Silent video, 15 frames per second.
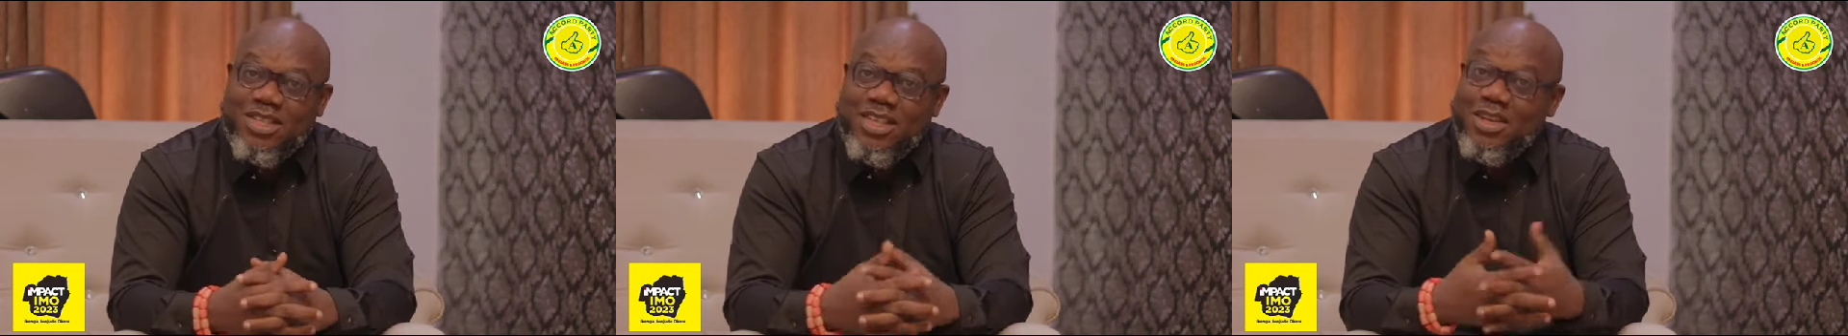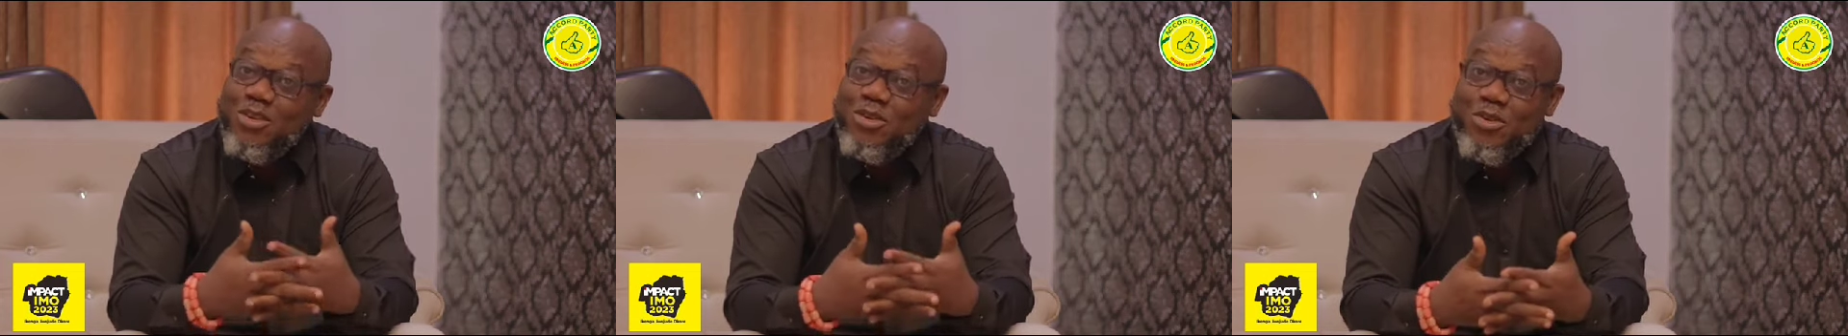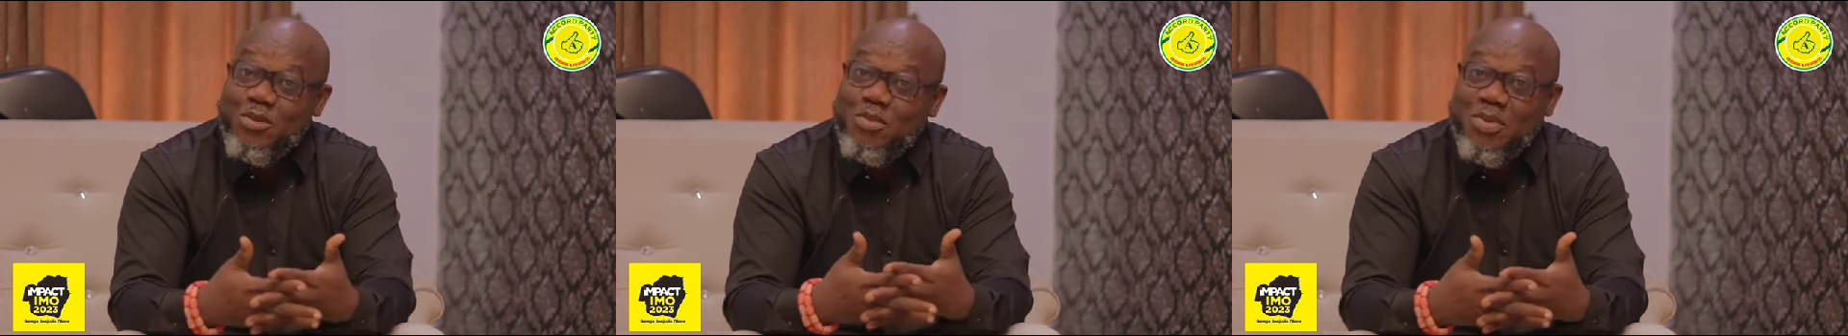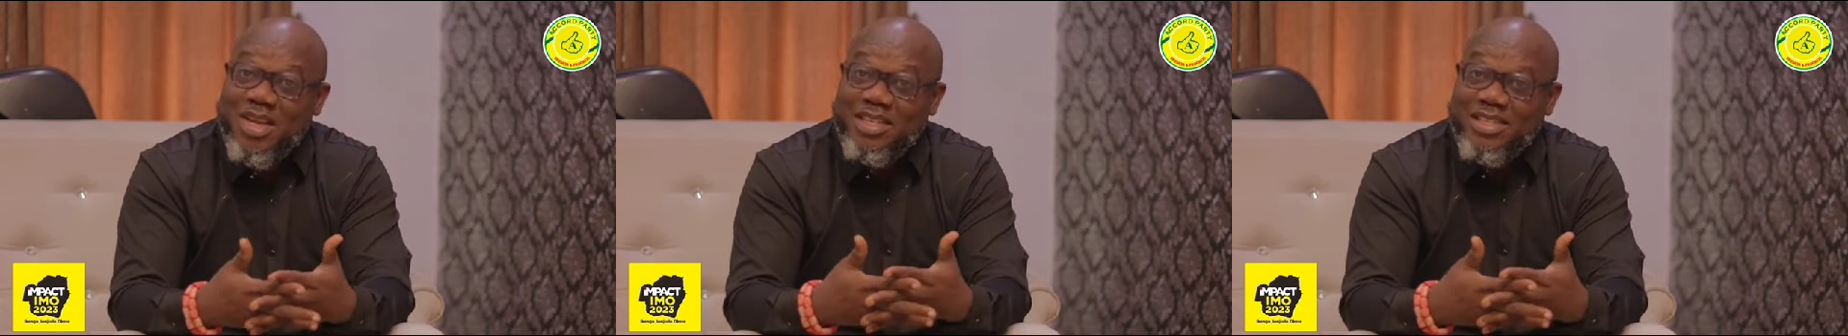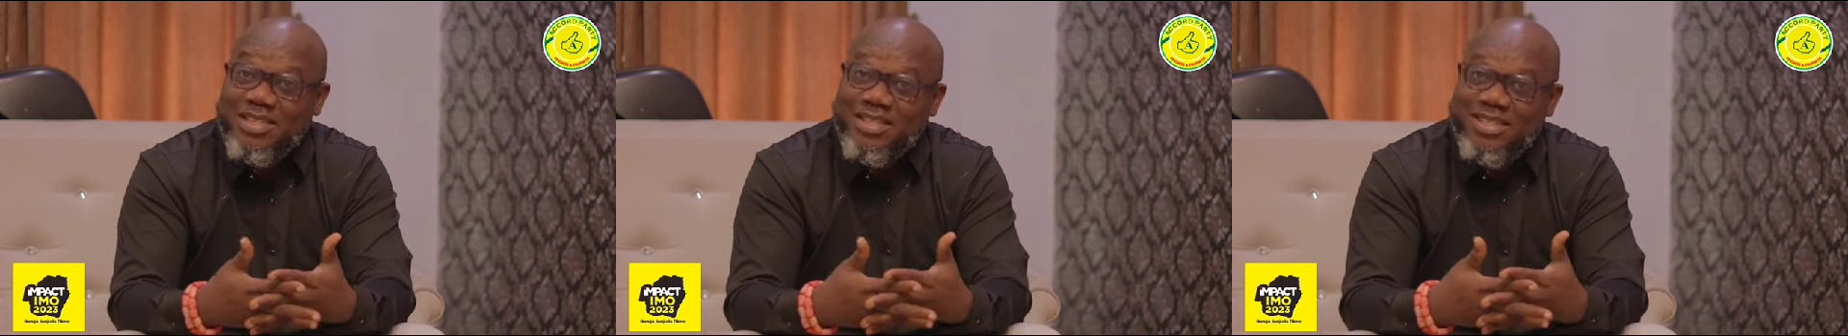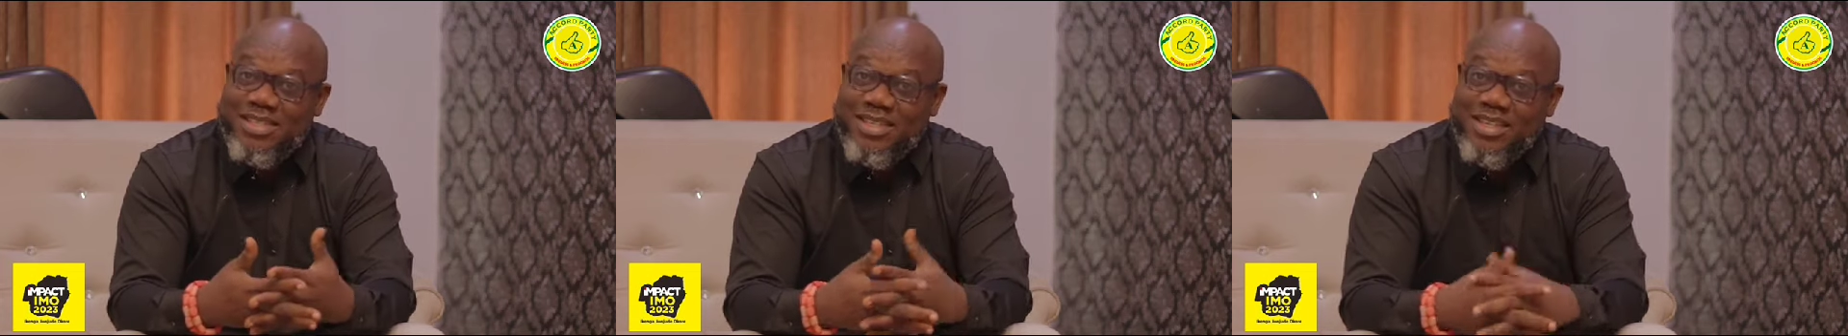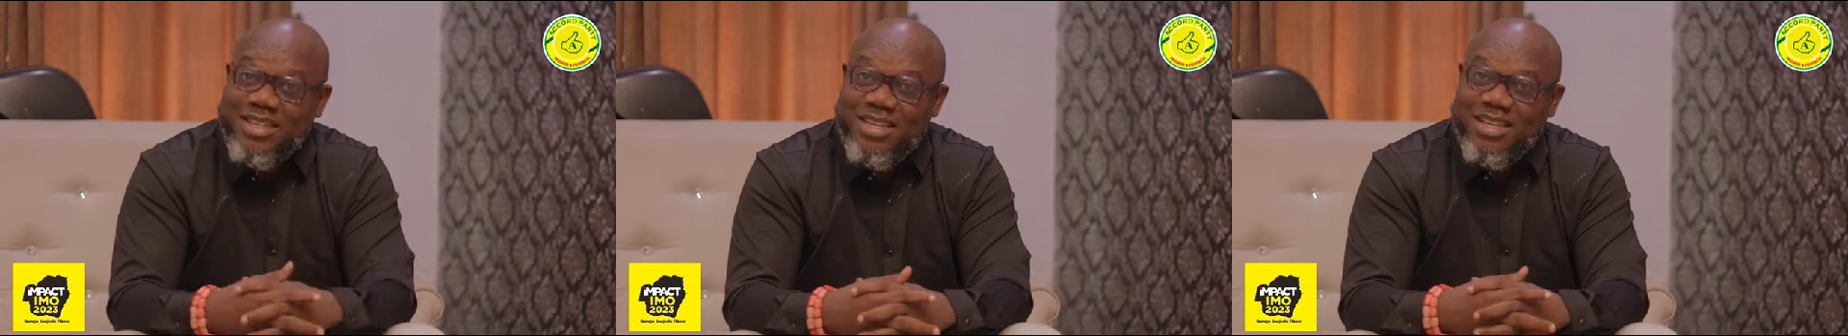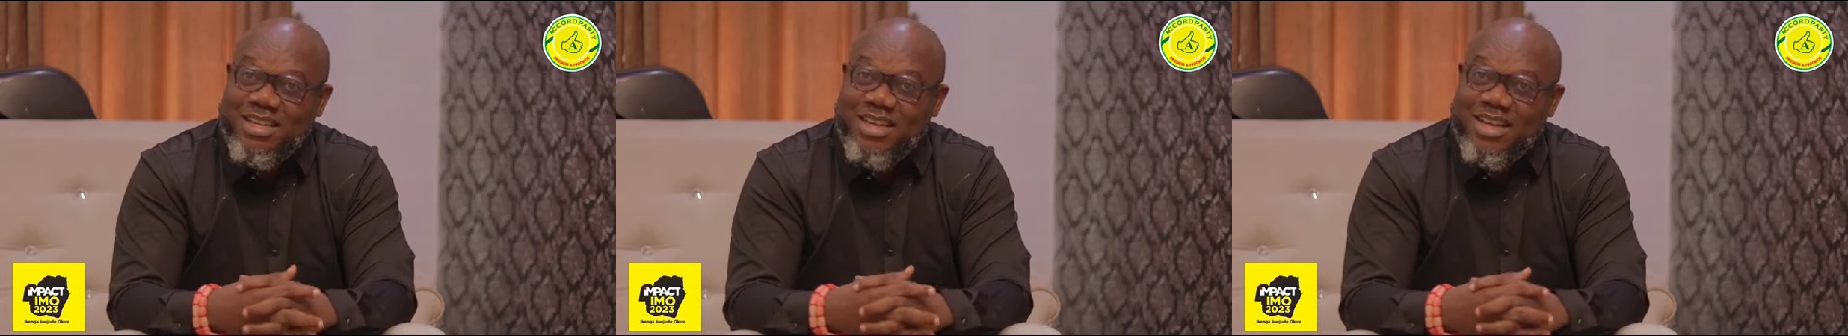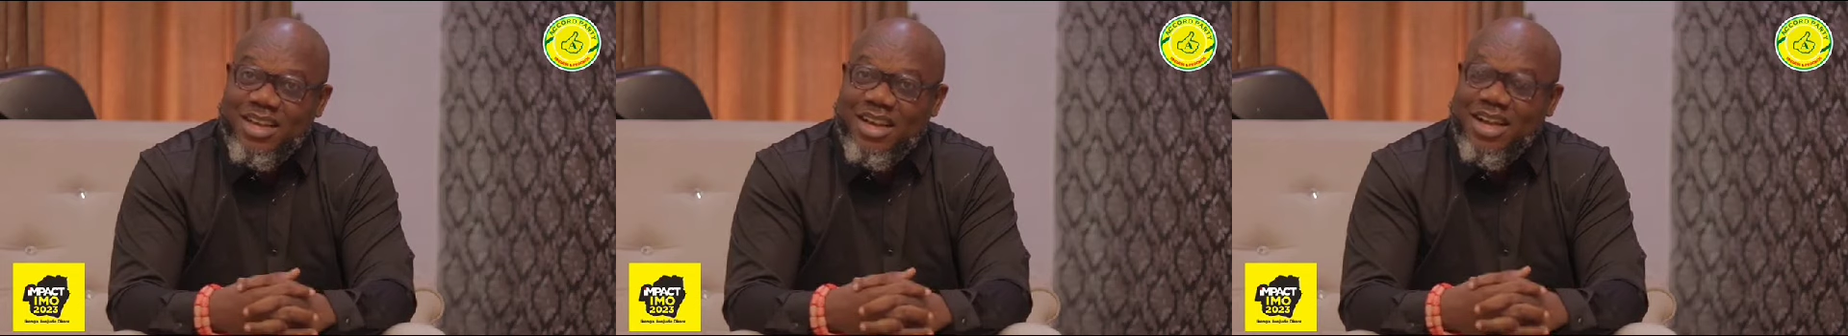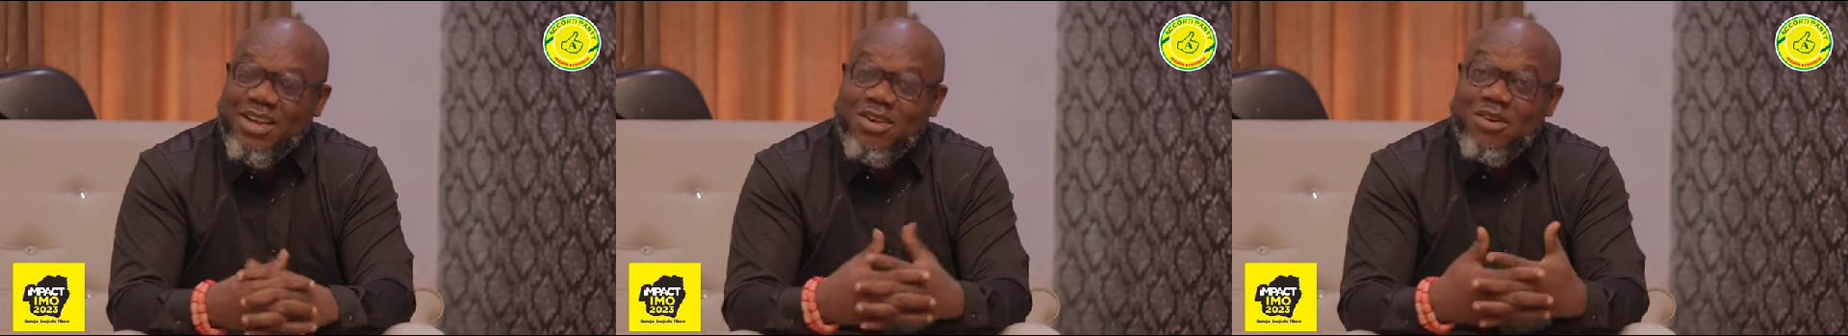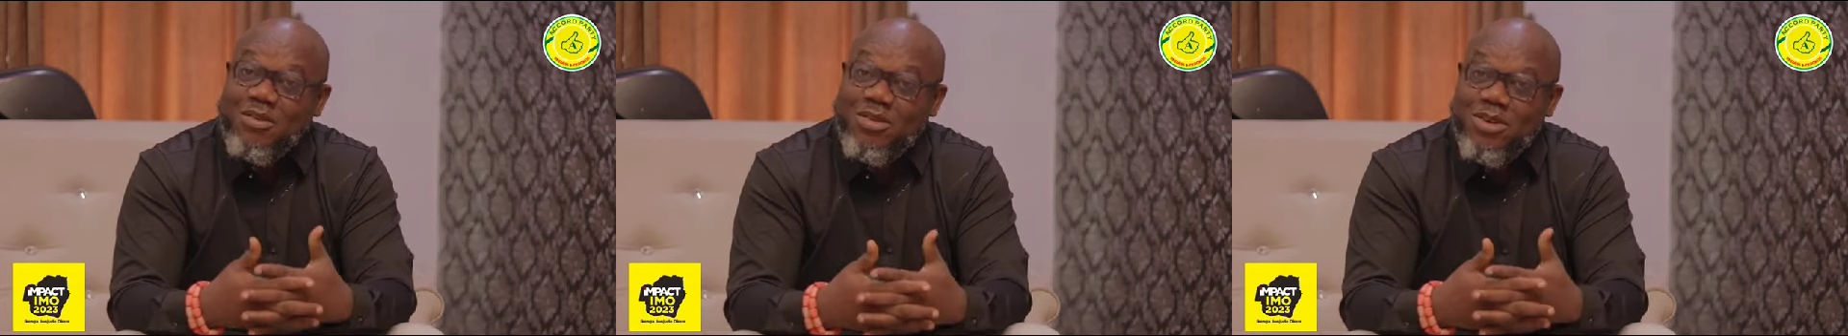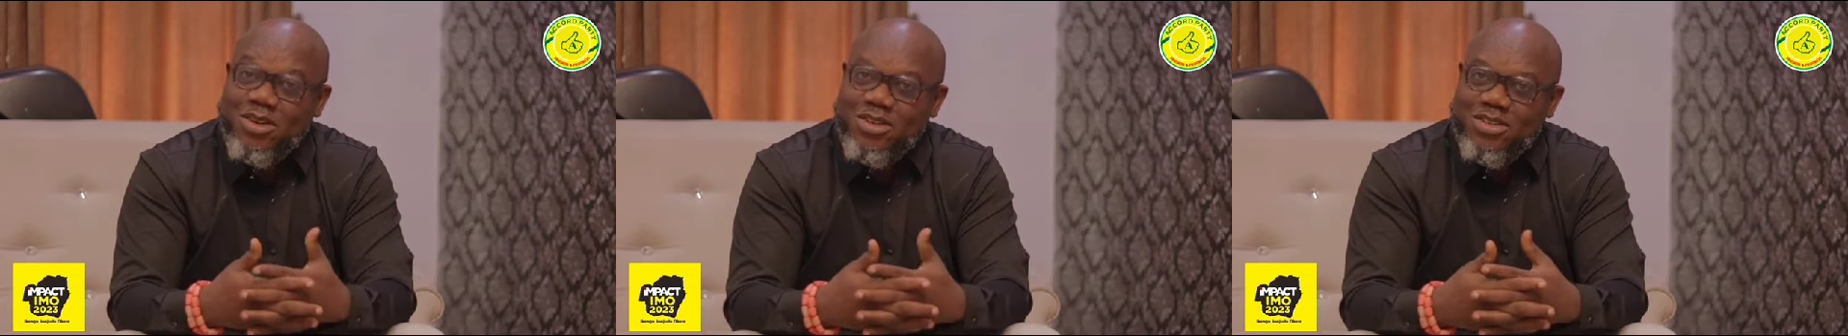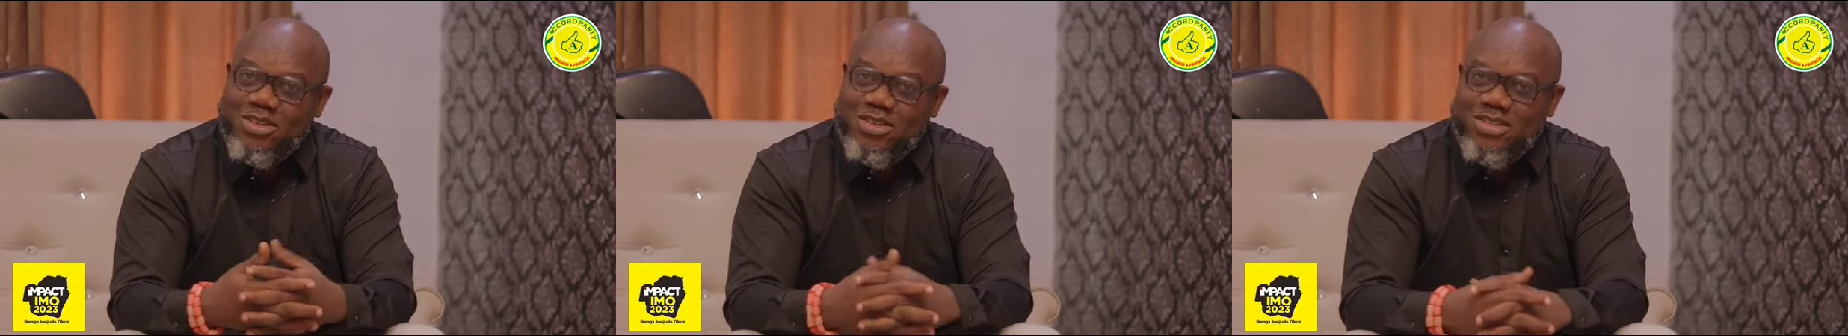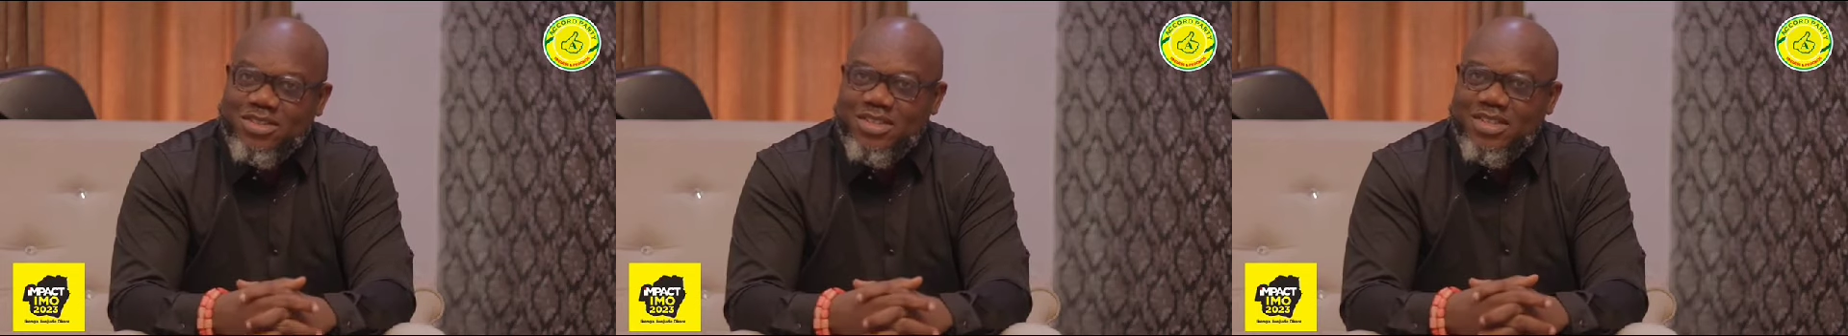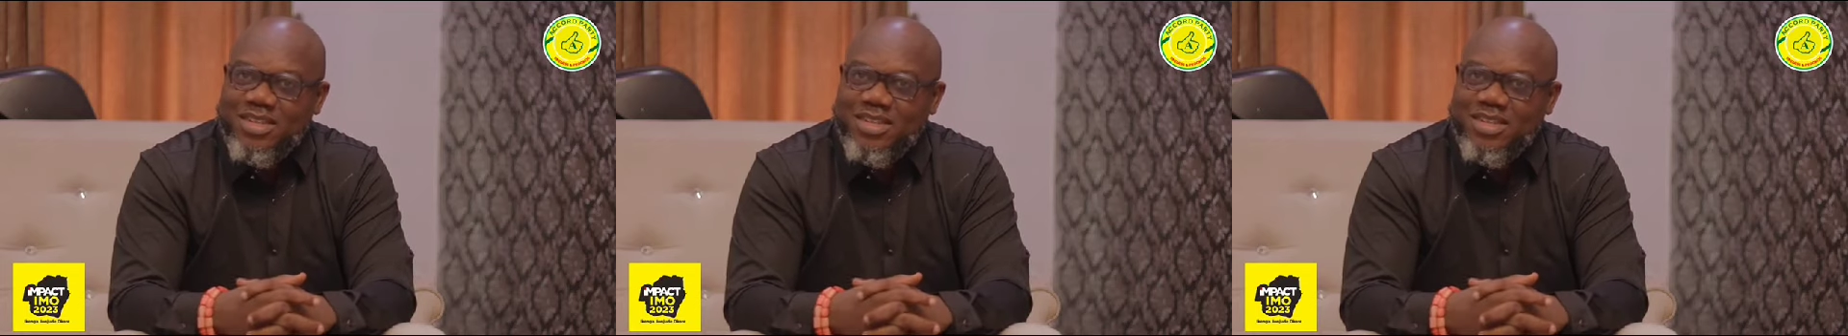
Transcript: incumbent governors.